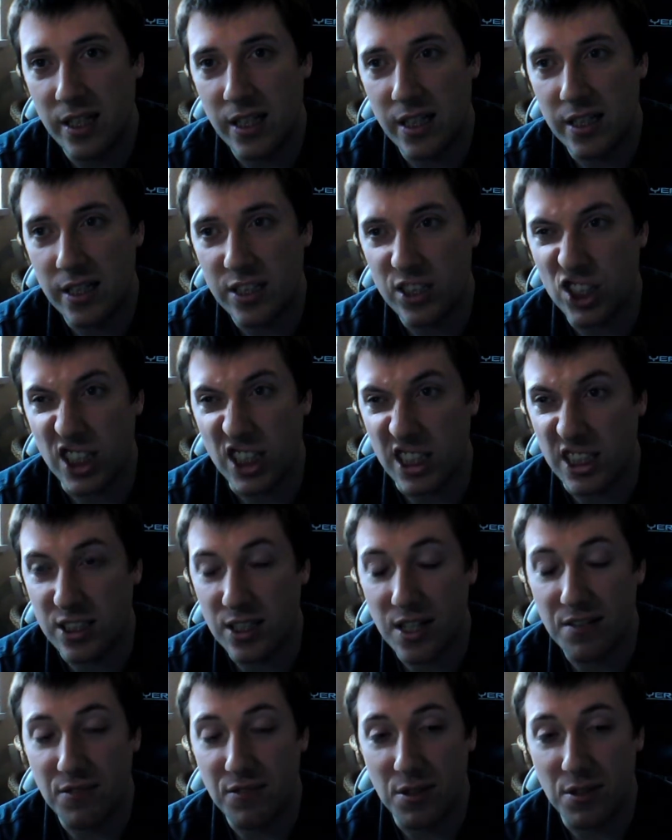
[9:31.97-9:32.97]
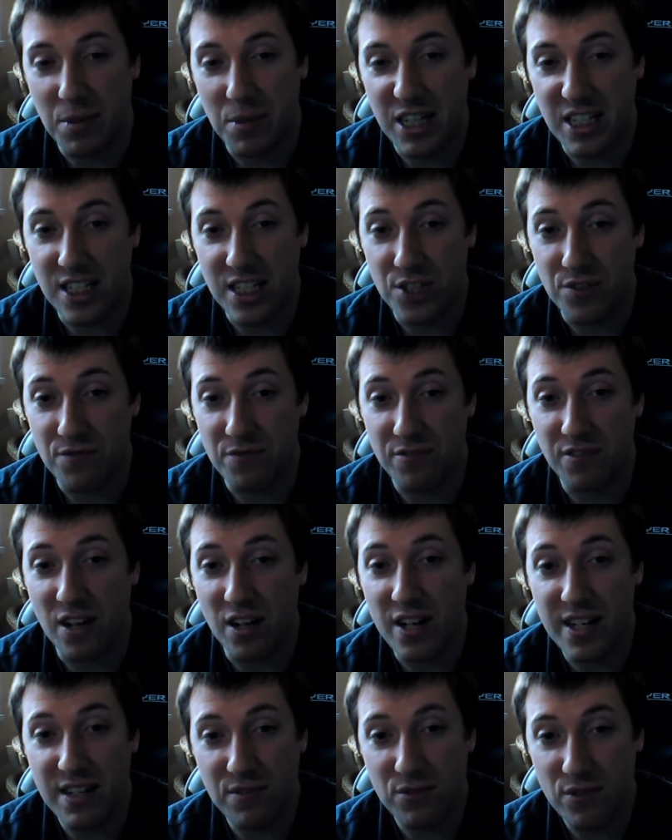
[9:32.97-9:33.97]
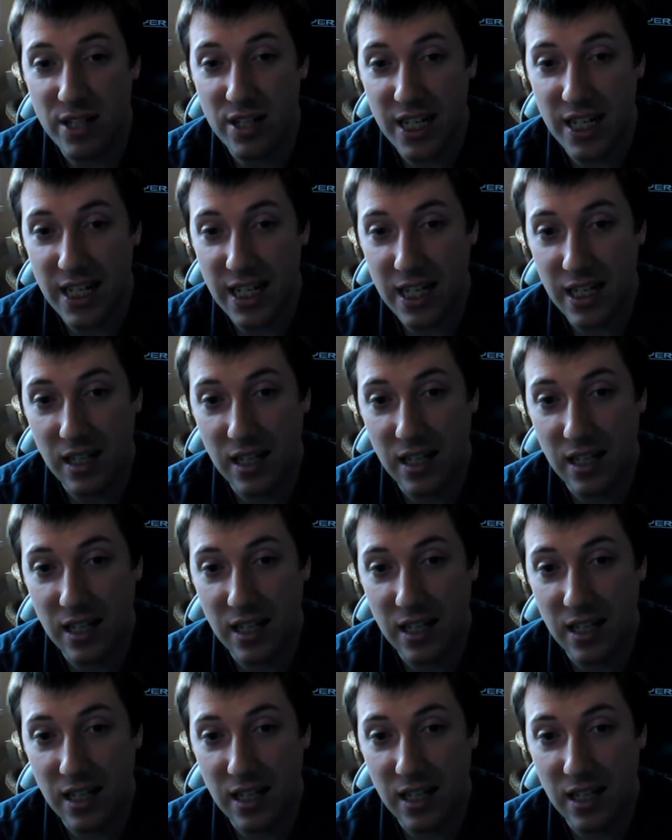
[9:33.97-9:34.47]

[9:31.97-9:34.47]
Just excited for the PlayStation 5, really.